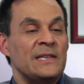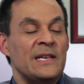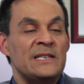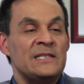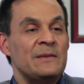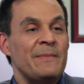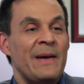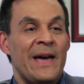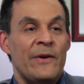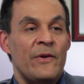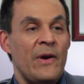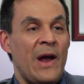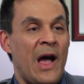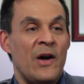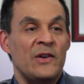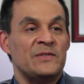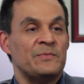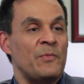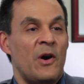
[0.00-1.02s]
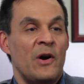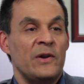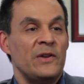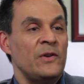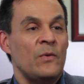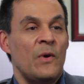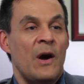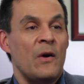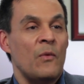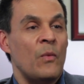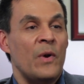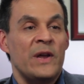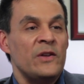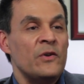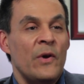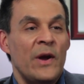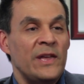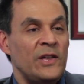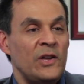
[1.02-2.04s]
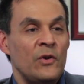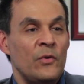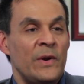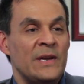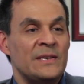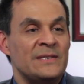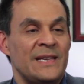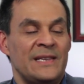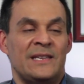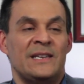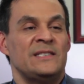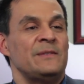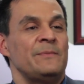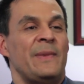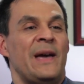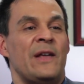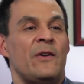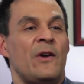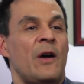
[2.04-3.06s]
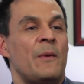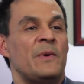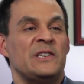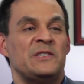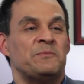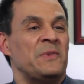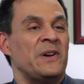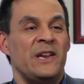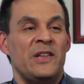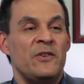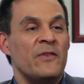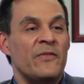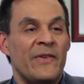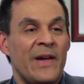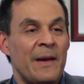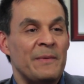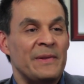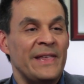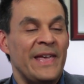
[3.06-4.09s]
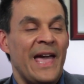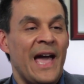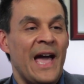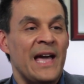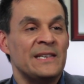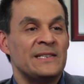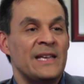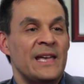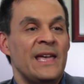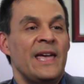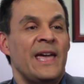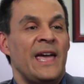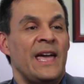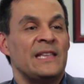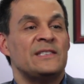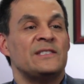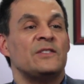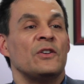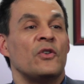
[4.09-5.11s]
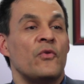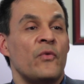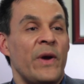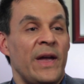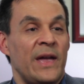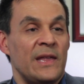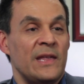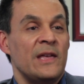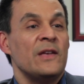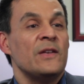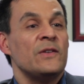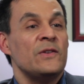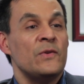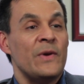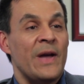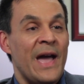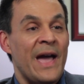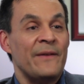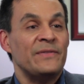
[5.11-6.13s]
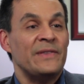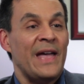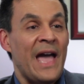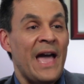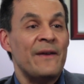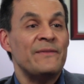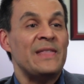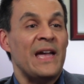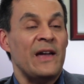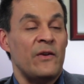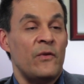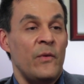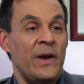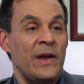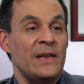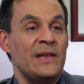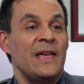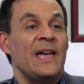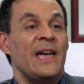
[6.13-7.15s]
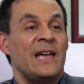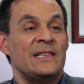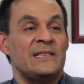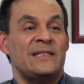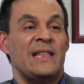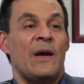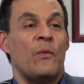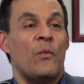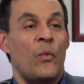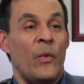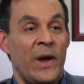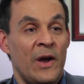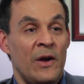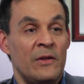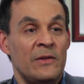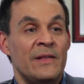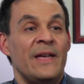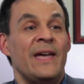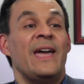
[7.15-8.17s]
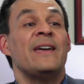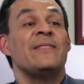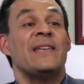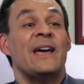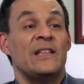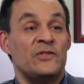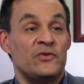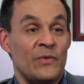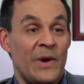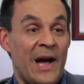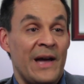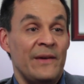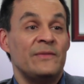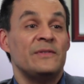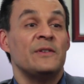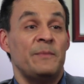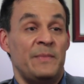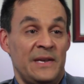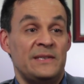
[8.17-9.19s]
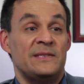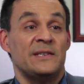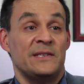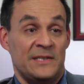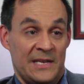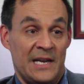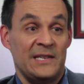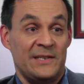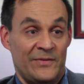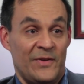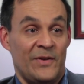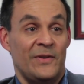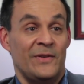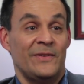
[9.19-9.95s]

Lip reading: doesn't matter how smart you are, what your IQ is, it doesn't matter how much money your family has, it's the grit. You have to have that grit, it's that will and that drive to be successful.